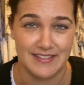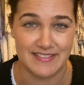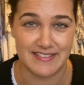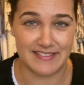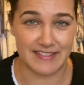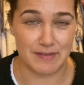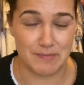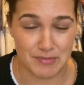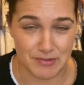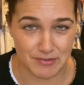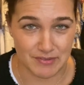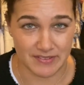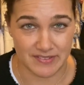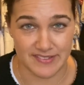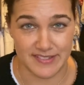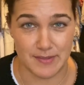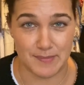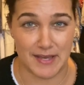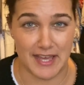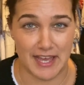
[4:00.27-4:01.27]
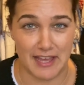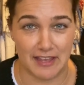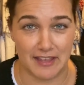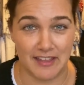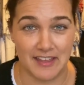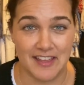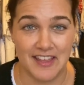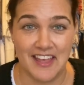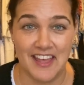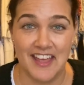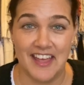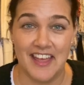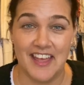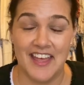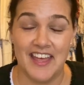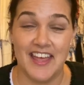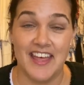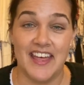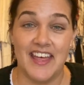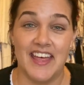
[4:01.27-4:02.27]
seeps through onto the bag.
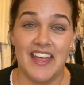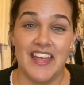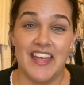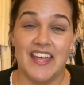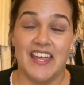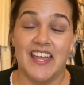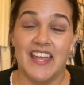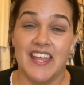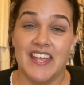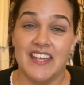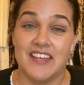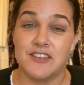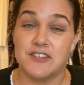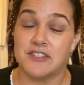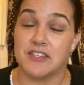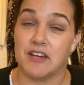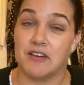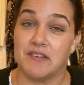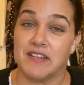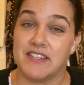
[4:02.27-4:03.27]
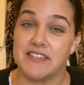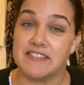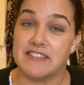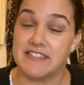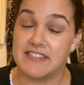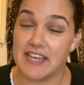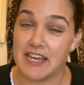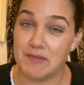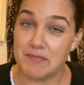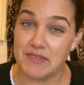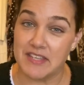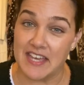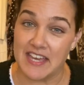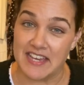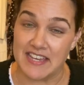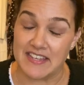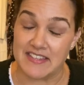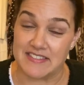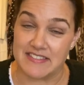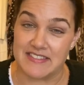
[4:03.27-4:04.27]
So in some
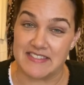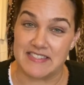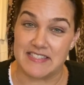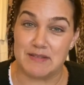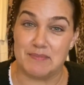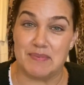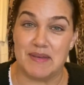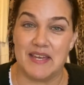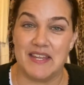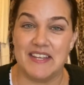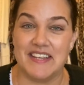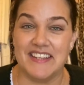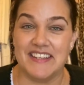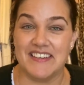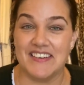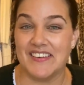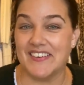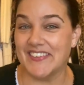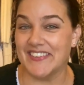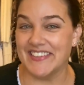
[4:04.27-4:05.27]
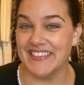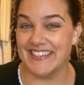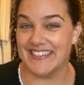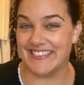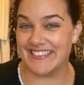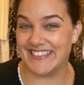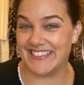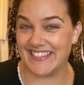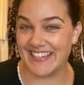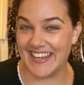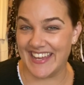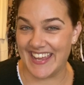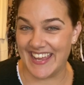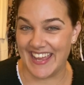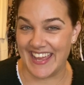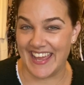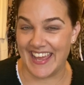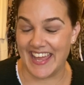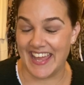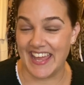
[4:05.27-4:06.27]
cases, depending on the
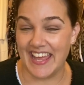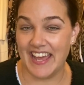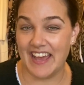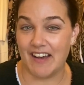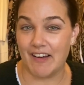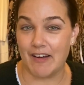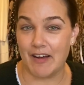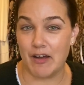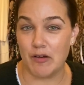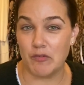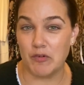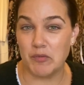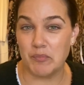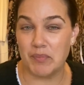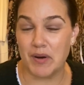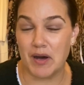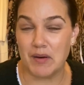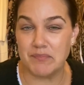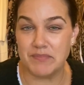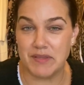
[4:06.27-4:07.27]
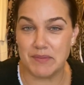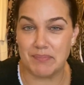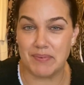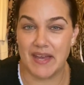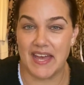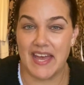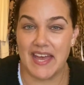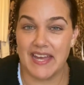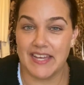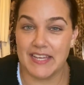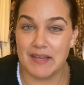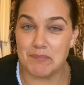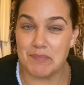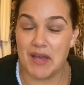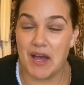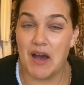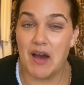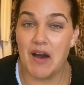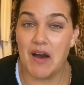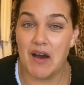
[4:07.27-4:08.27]
chair, I will pop the bag
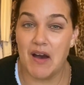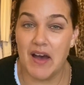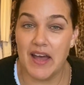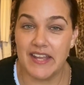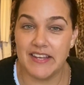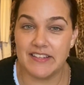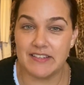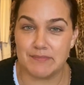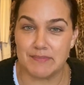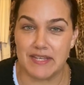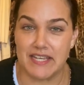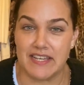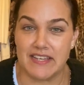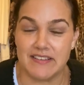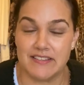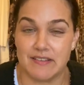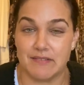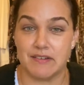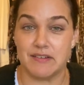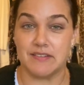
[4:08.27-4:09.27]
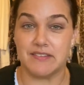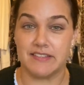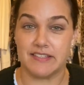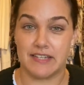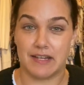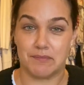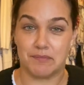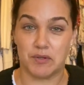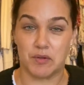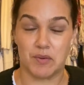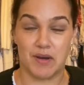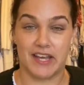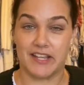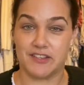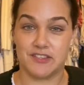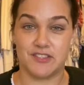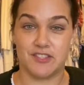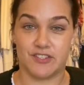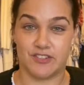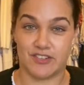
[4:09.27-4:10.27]
behind me. So I'll sit up
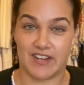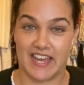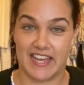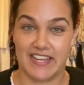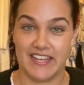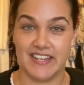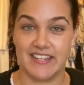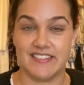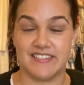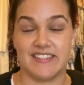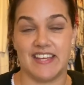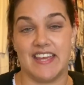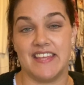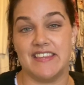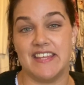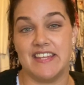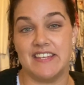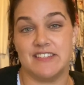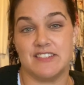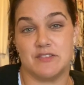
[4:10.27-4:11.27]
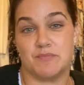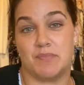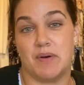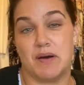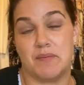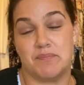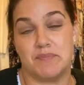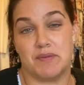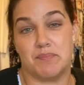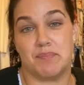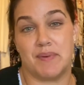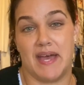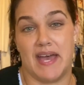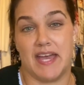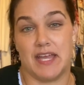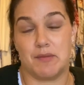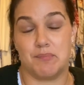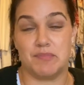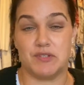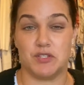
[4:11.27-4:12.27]
quite straight and then just pop the
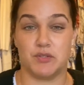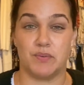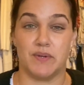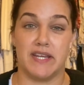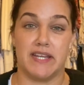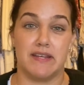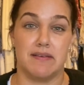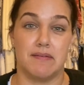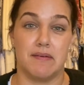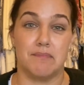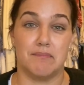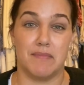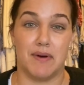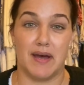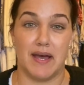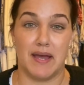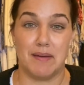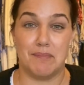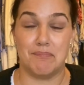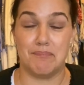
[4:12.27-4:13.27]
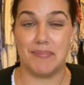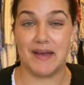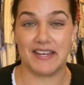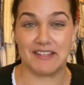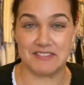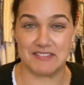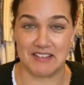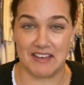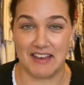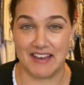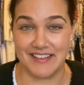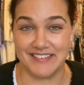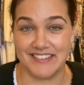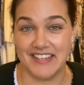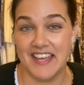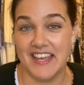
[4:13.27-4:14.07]
bag between my backside